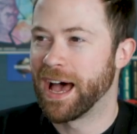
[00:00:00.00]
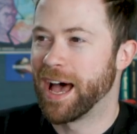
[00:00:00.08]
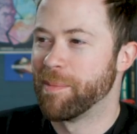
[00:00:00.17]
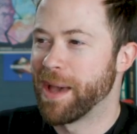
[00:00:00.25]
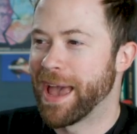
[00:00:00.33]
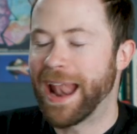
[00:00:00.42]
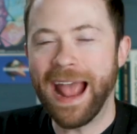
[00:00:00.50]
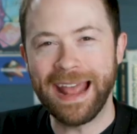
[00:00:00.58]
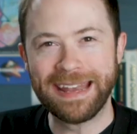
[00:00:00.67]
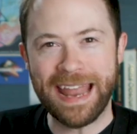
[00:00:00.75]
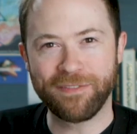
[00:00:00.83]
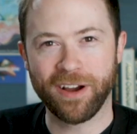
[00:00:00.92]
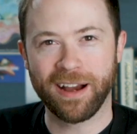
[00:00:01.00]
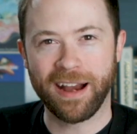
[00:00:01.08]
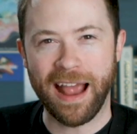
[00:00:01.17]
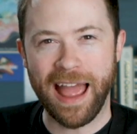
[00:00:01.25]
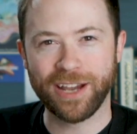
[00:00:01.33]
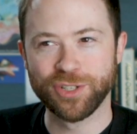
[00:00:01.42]
Um, and I had
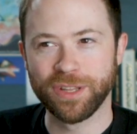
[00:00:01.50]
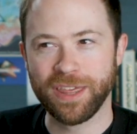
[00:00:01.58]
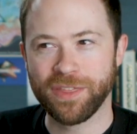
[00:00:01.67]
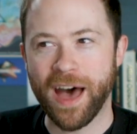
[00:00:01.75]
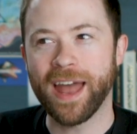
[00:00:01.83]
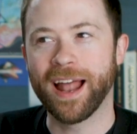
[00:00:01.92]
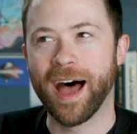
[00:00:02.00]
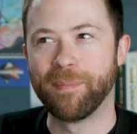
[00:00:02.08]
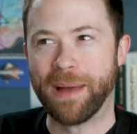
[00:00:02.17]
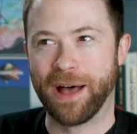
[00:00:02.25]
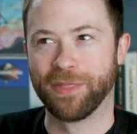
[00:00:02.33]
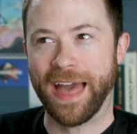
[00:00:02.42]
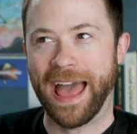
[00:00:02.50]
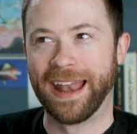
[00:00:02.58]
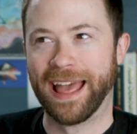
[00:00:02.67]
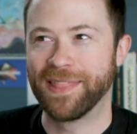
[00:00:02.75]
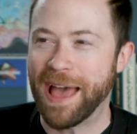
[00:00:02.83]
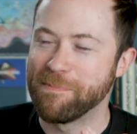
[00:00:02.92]
never actually thought about that.
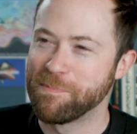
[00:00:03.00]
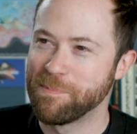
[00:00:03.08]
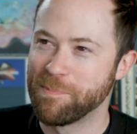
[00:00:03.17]
And that,